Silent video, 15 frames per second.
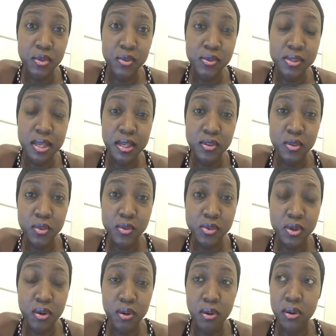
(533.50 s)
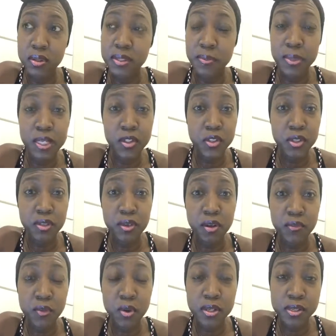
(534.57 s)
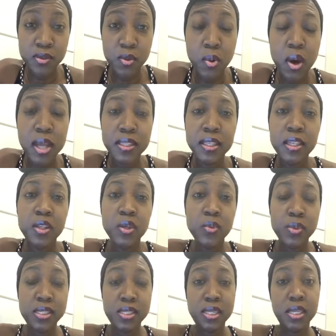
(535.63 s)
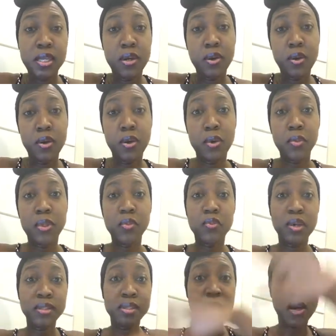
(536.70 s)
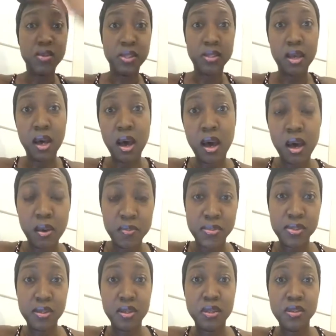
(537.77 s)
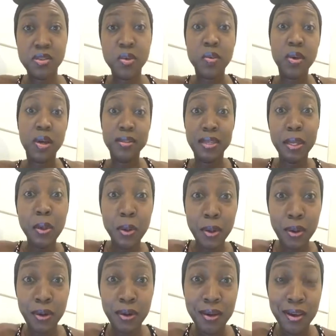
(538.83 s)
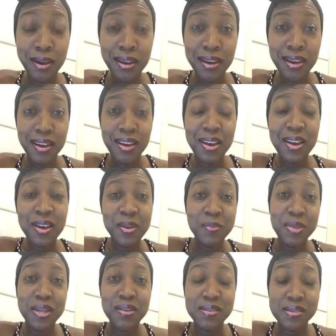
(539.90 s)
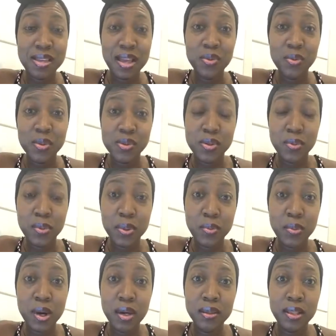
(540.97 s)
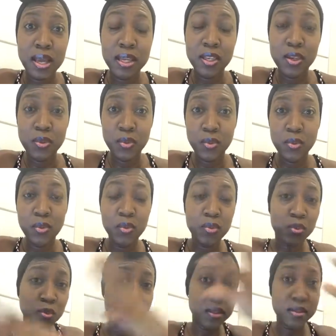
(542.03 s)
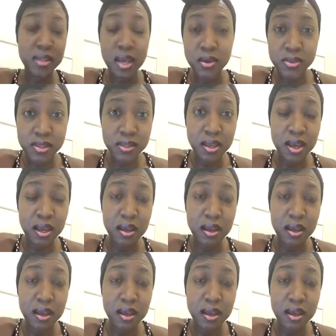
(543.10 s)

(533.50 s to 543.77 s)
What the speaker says: statues or depiction of Goddess Kuan Yin, you would see her with 1,000 arms surrounding her, because that was a reward, those 1,000